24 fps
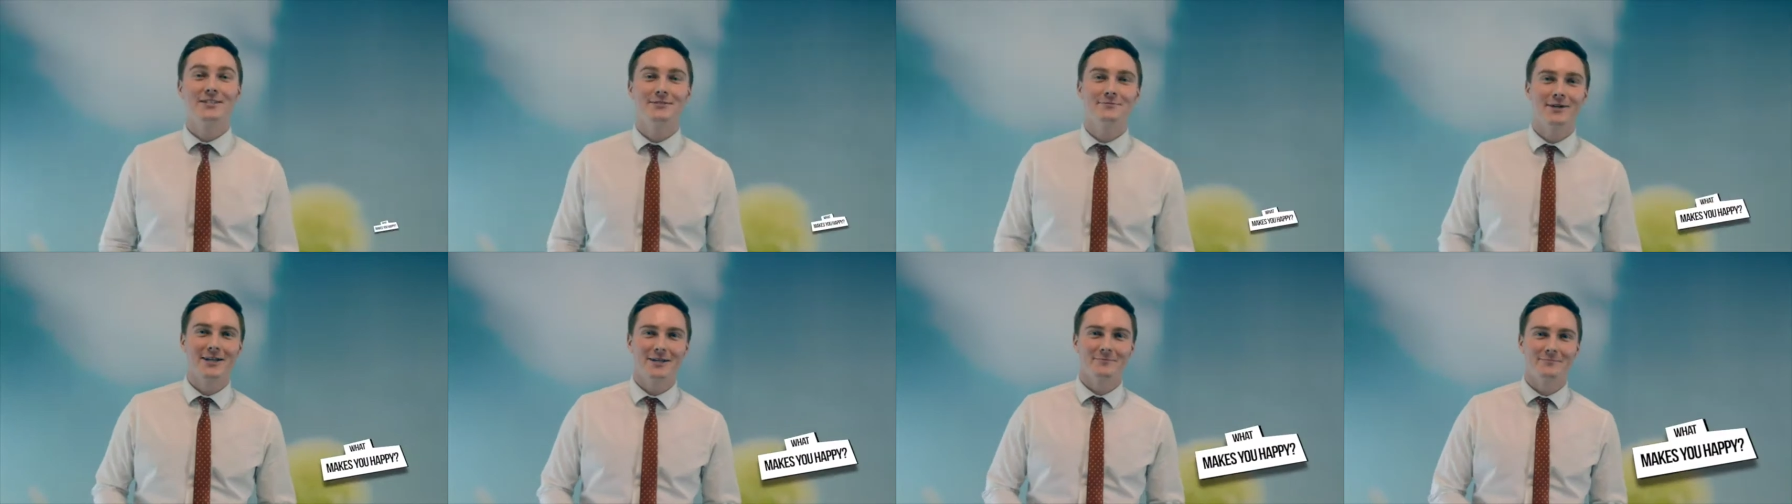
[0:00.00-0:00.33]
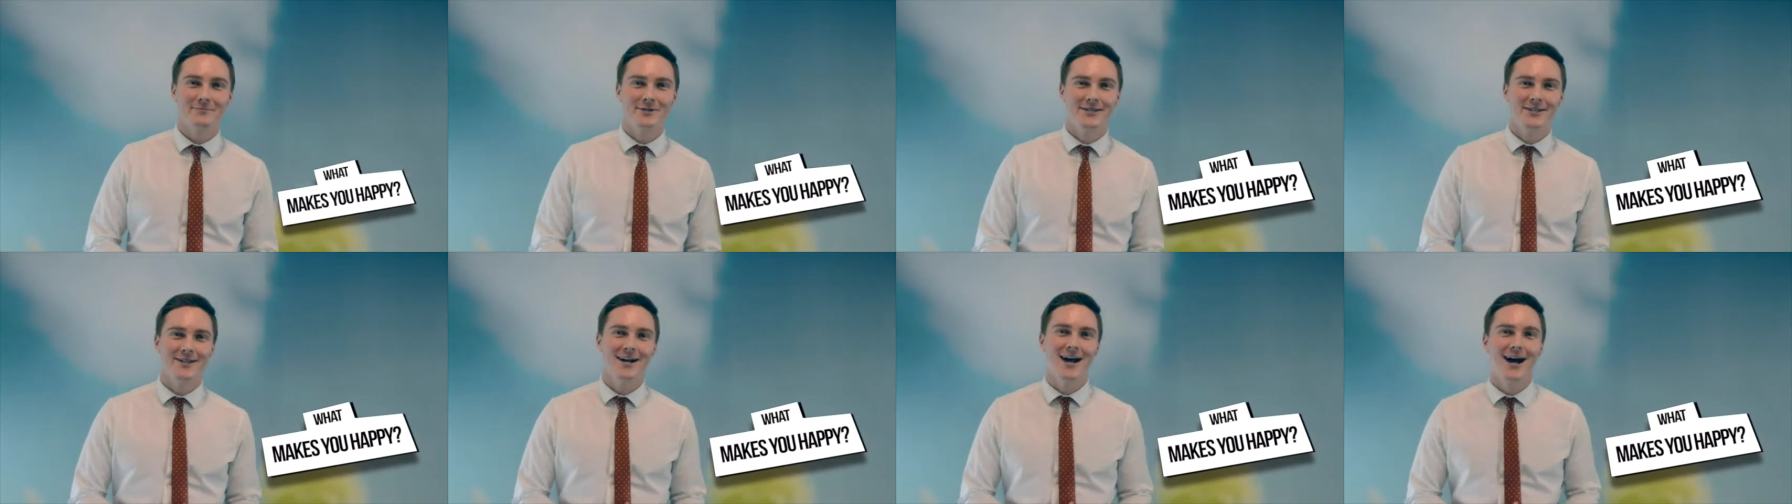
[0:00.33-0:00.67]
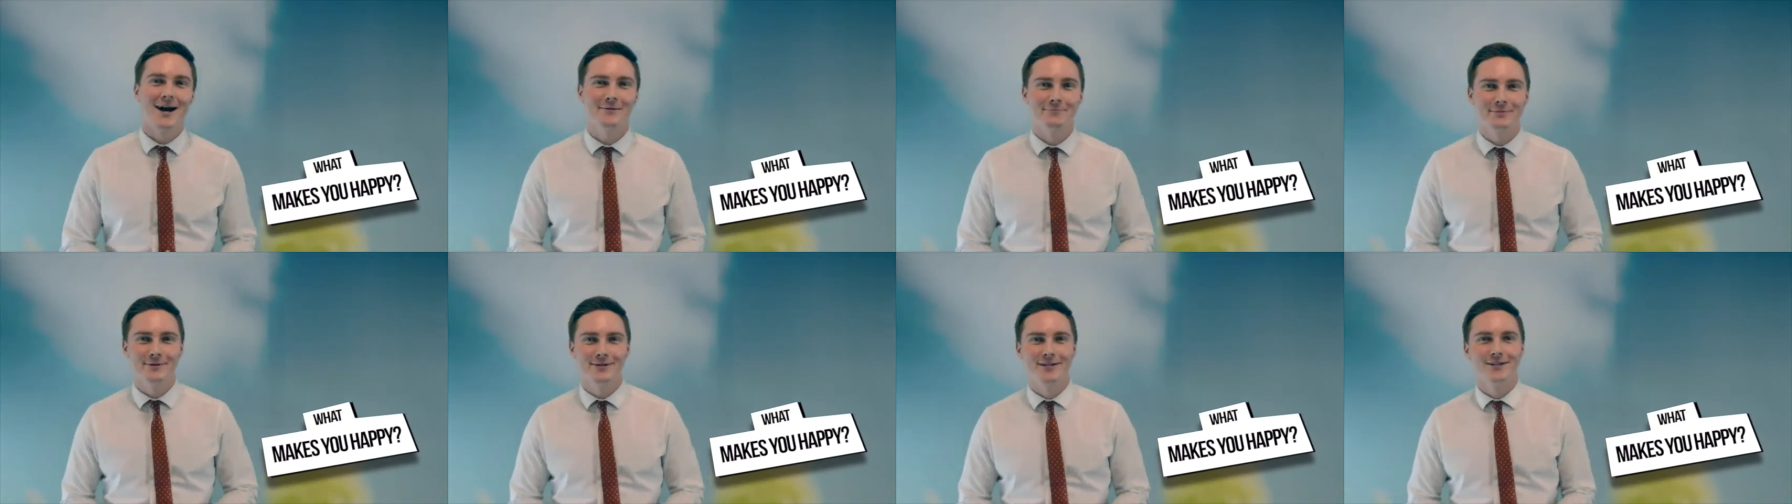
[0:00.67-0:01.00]
that make me
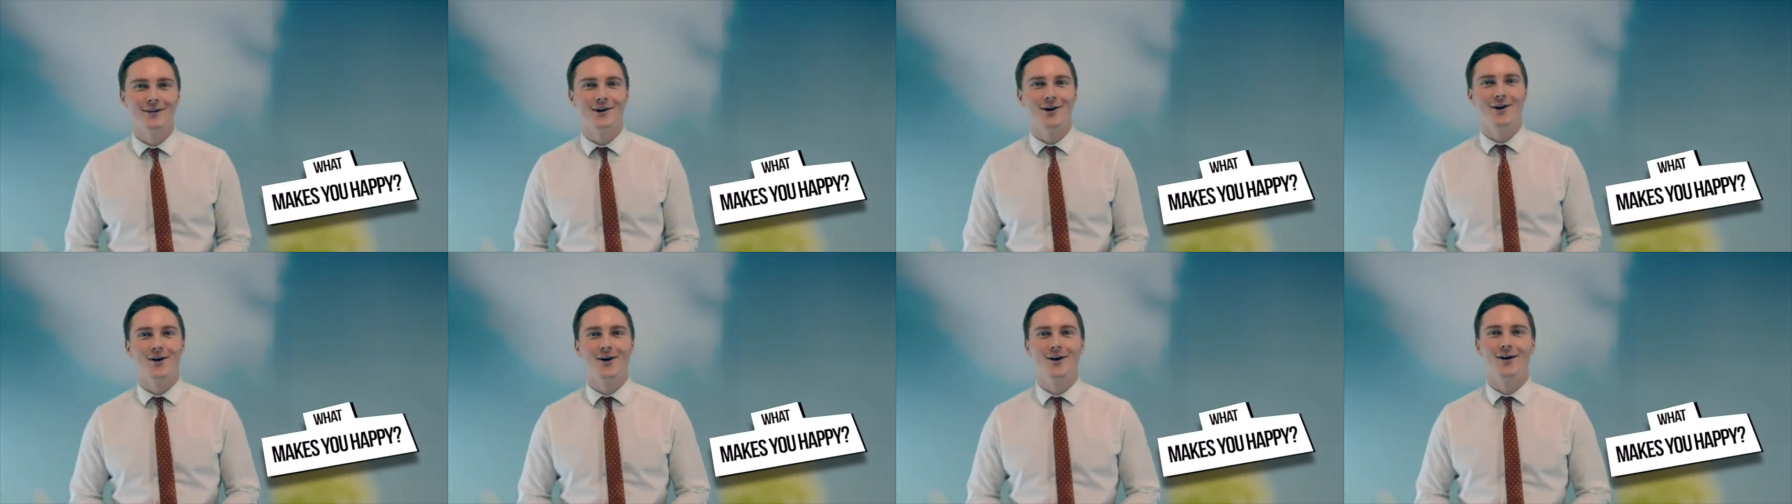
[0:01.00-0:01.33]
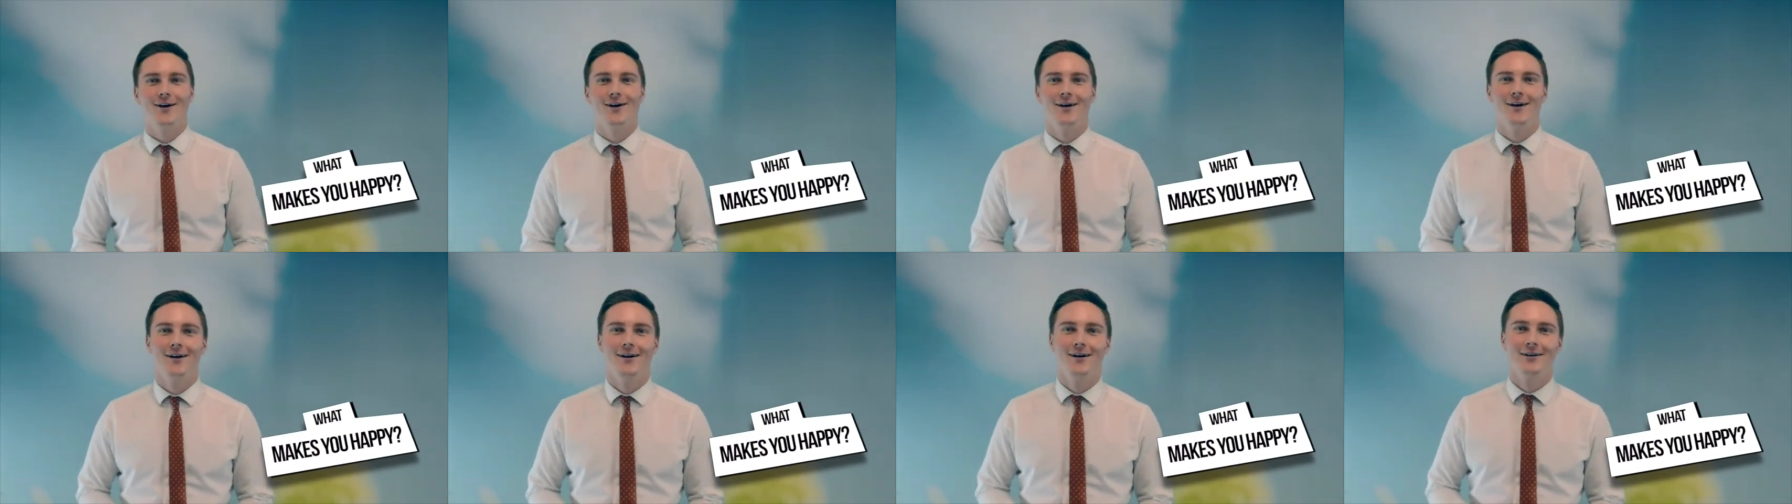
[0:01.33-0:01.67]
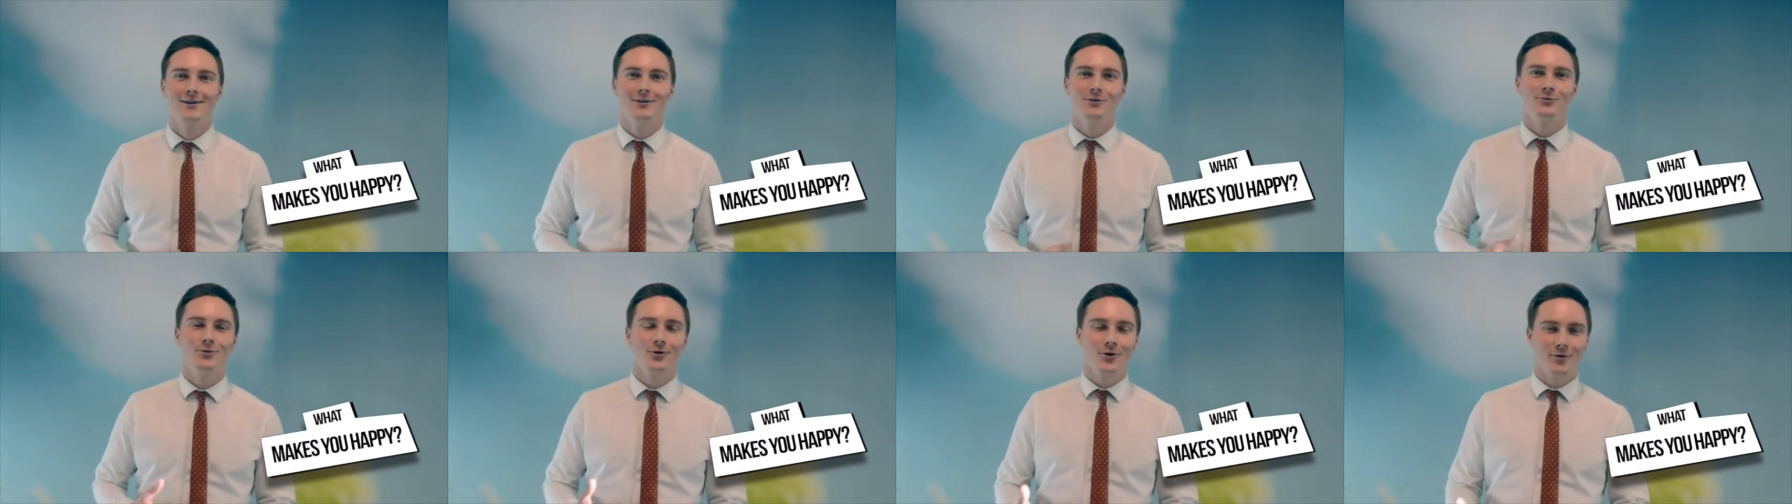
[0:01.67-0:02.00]
happy are
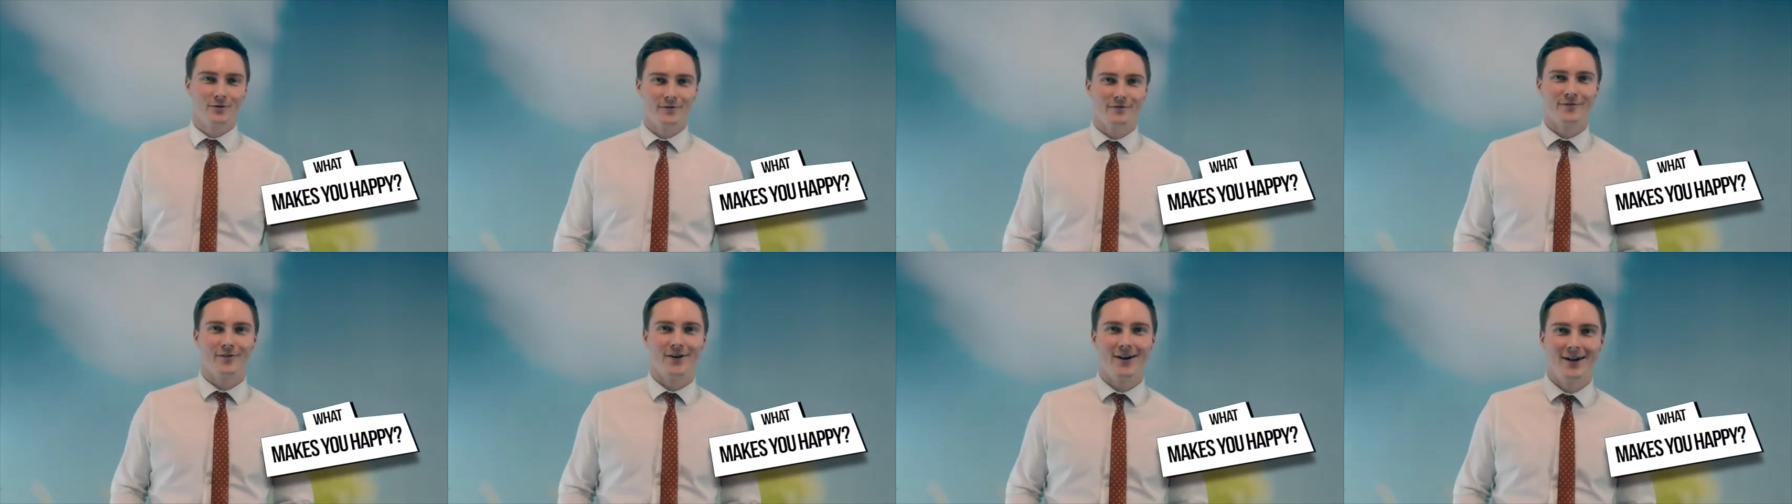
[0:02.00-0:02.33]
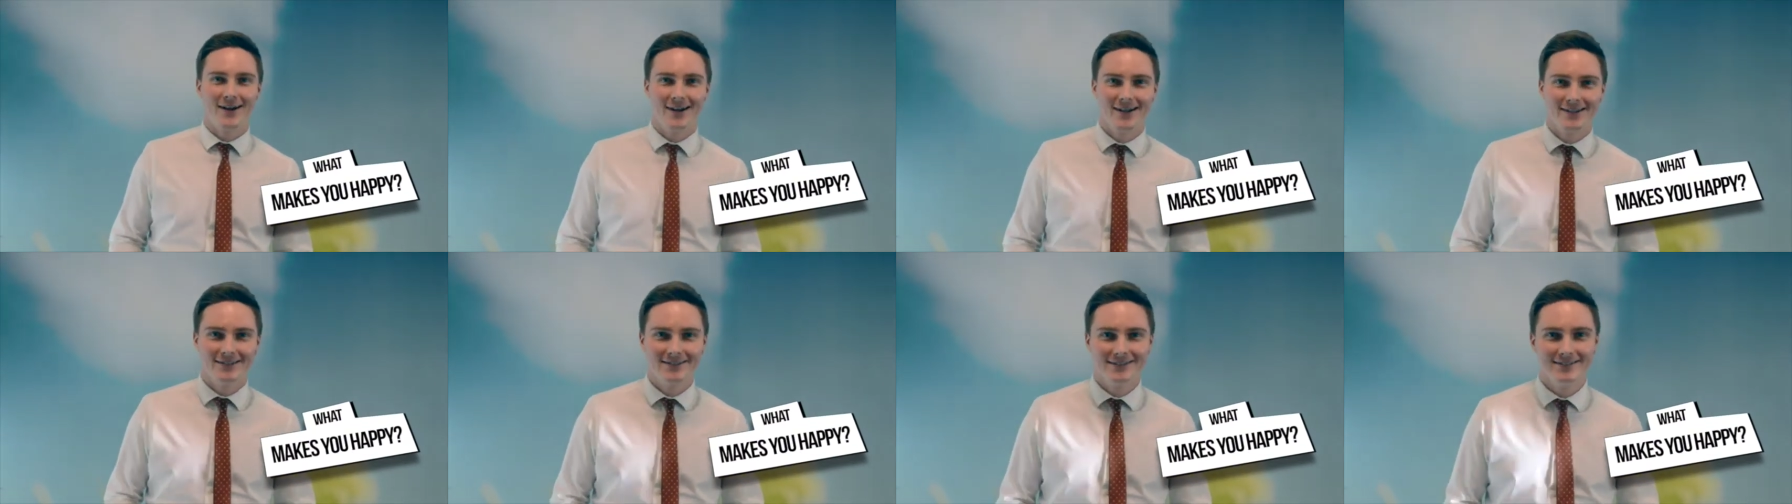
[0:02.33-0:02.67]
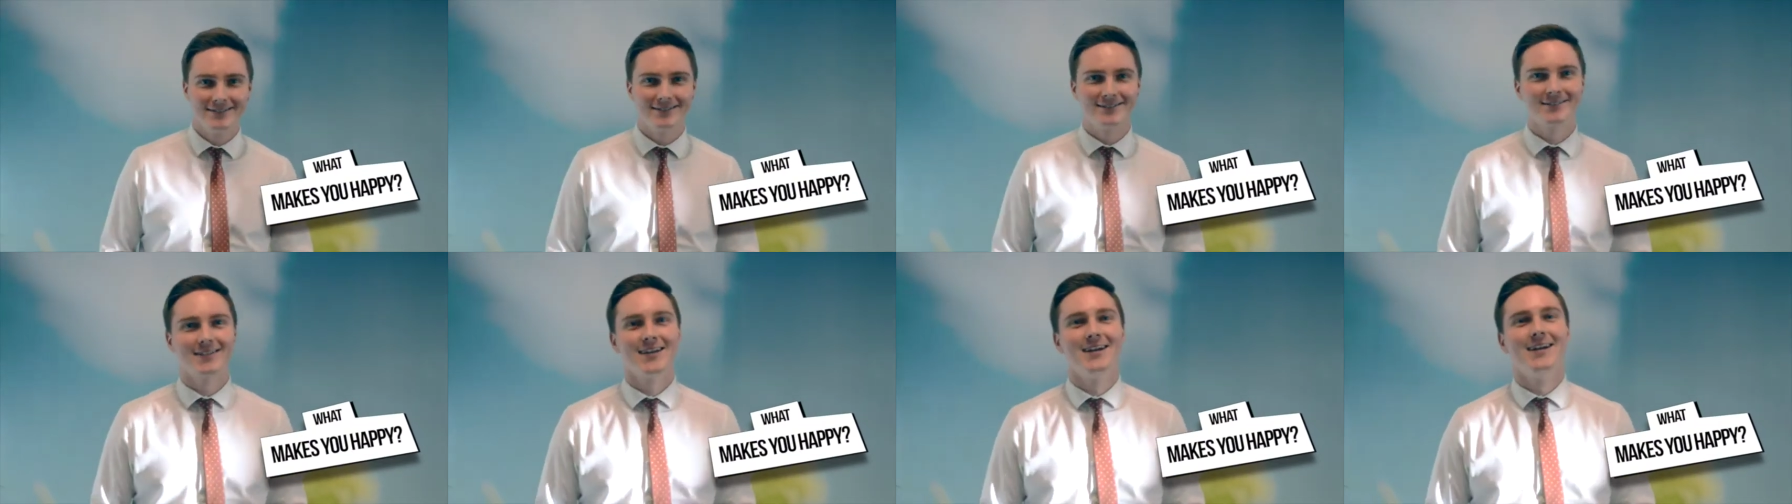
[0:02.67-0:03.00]
going out with
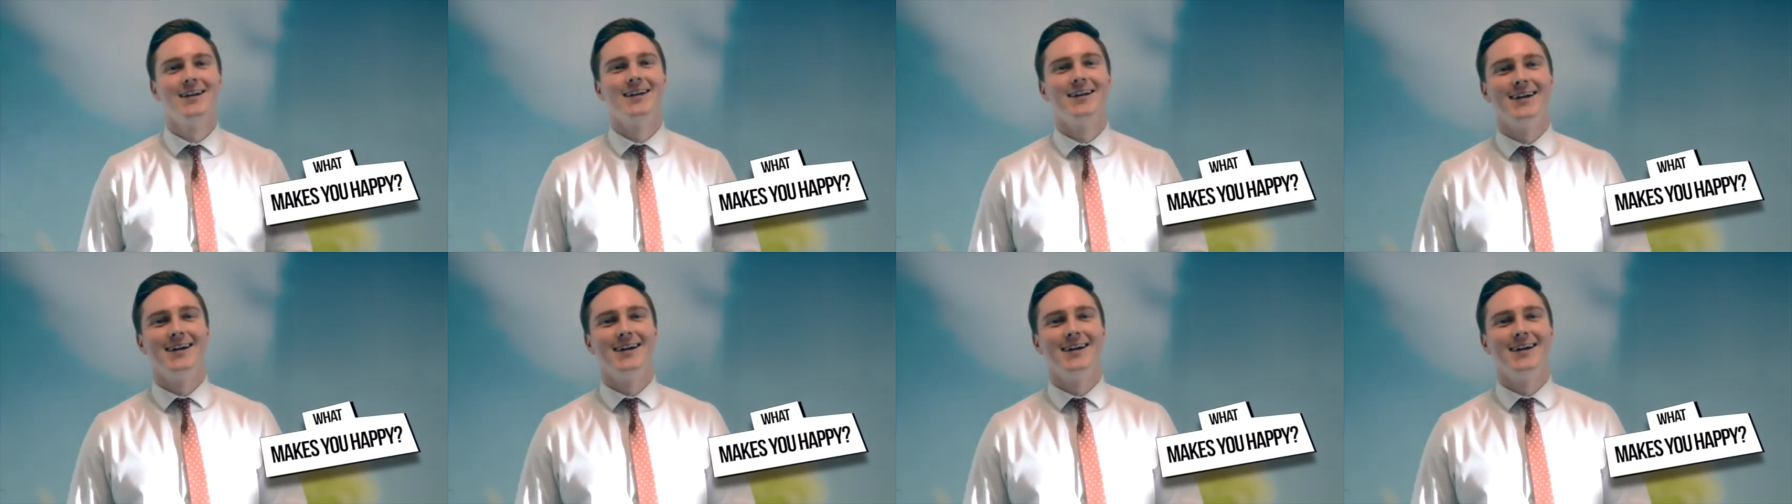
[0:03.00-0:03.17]
friends,